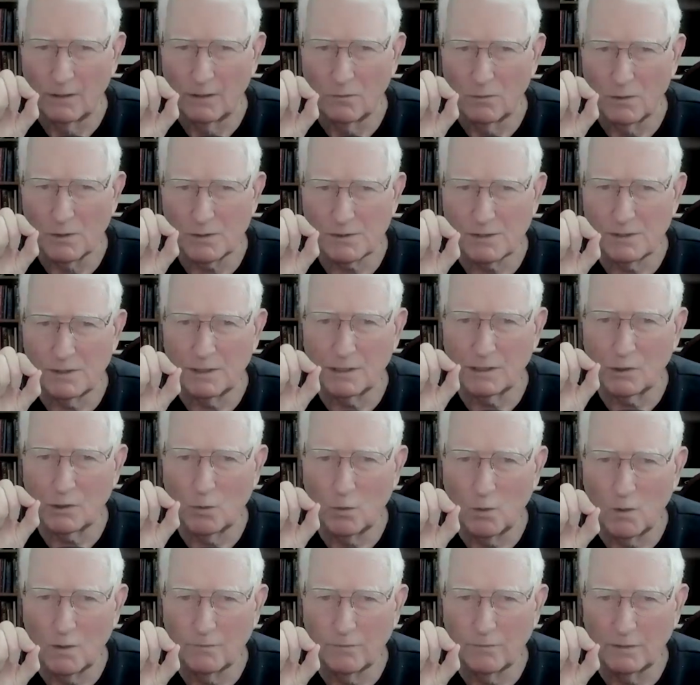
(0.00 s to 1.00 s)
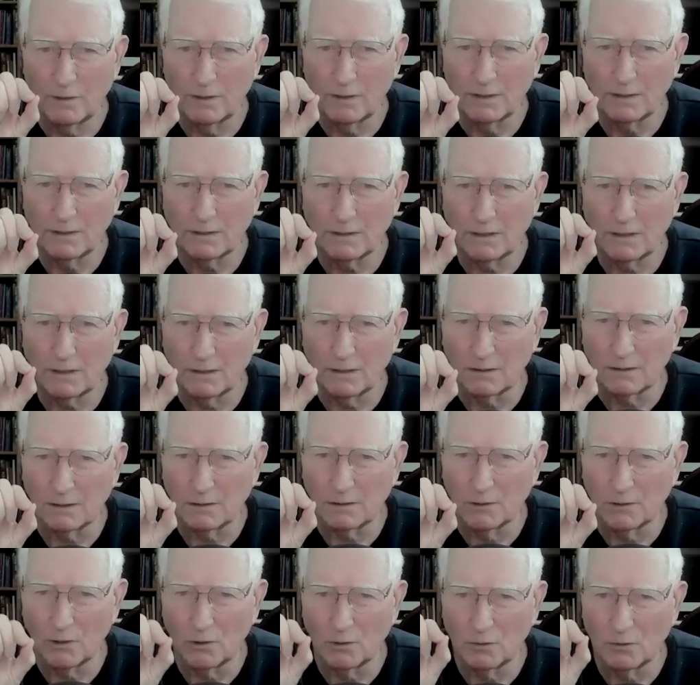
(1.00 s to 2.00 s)
was the equivalent on a
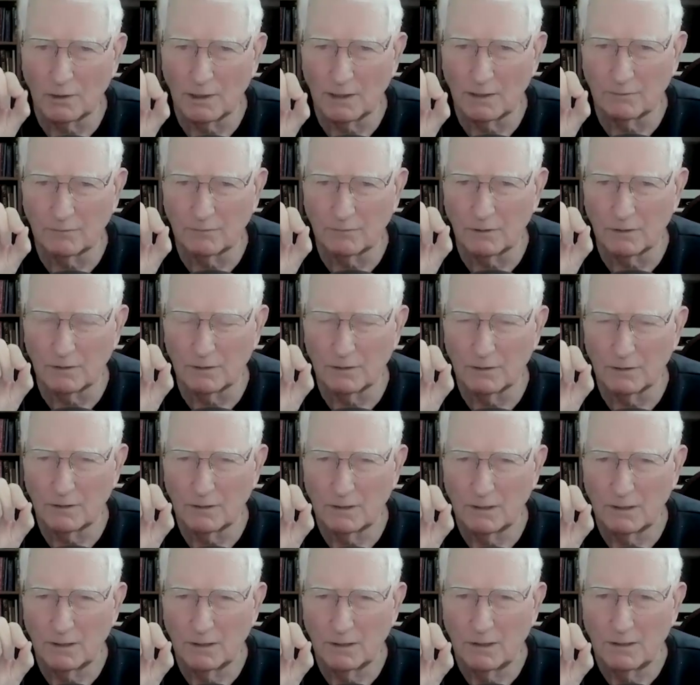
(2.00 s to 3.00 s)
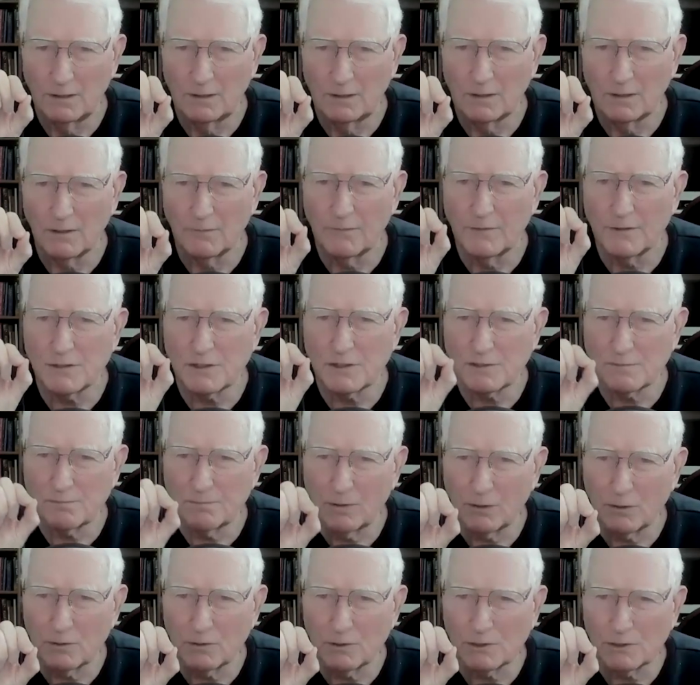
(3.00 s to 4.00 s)
low level of the
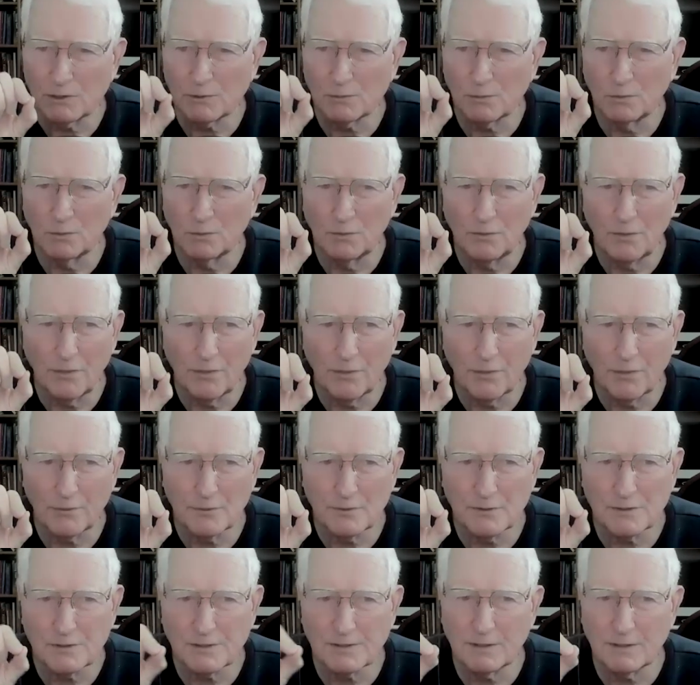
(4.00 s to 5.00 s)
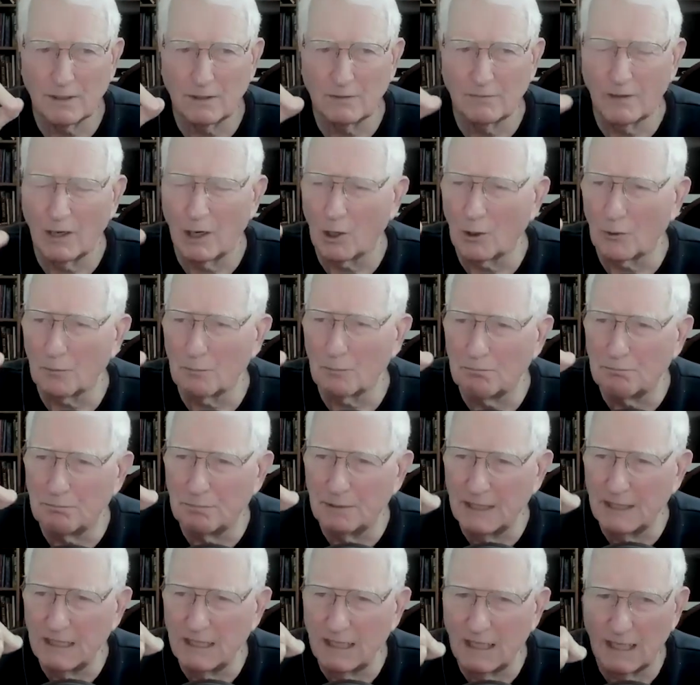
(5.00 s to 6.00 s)
spiritual thirst of our
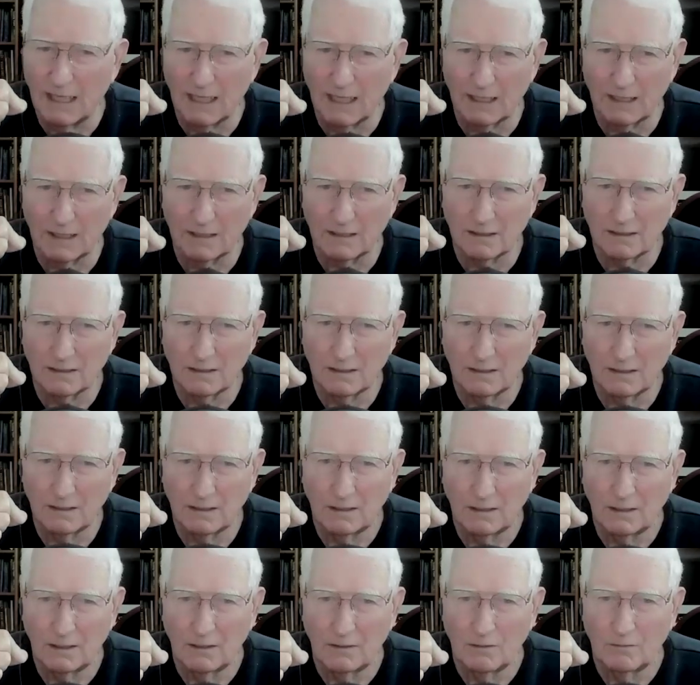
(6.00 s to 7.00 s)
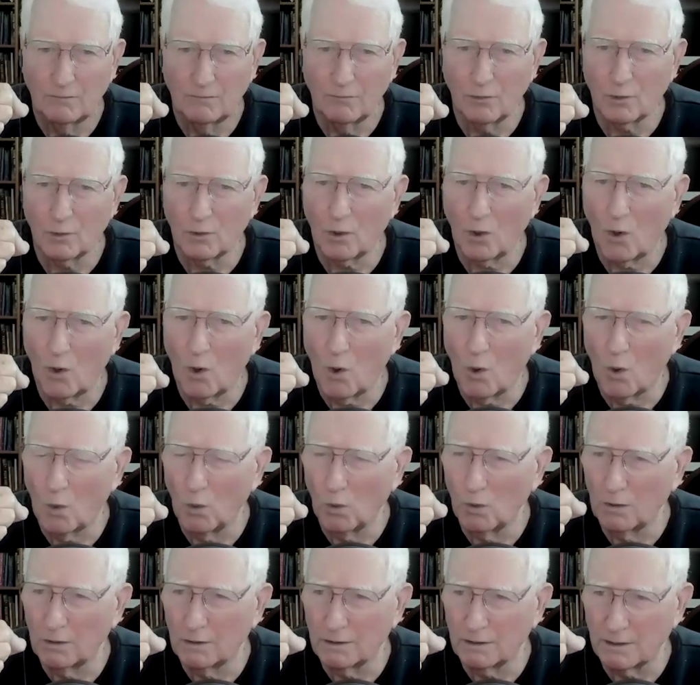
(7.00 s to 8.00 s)
being for
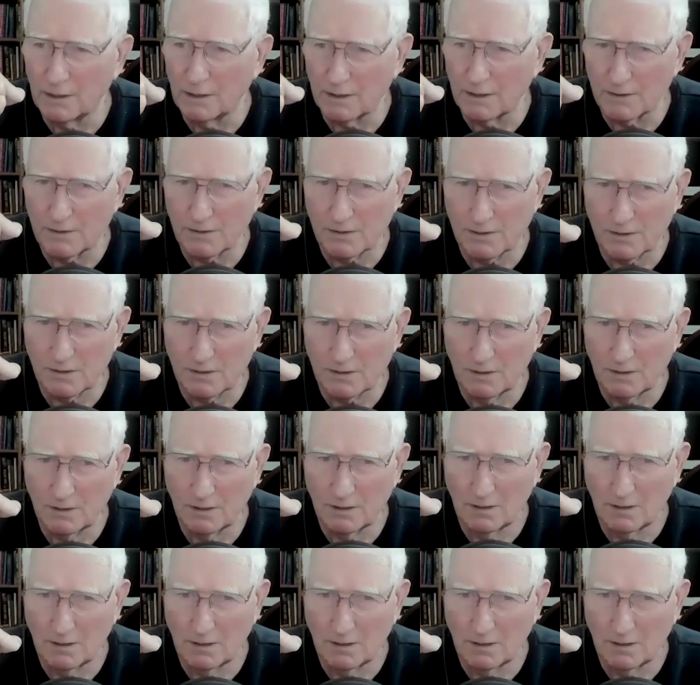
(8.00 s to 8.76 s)
wholeness,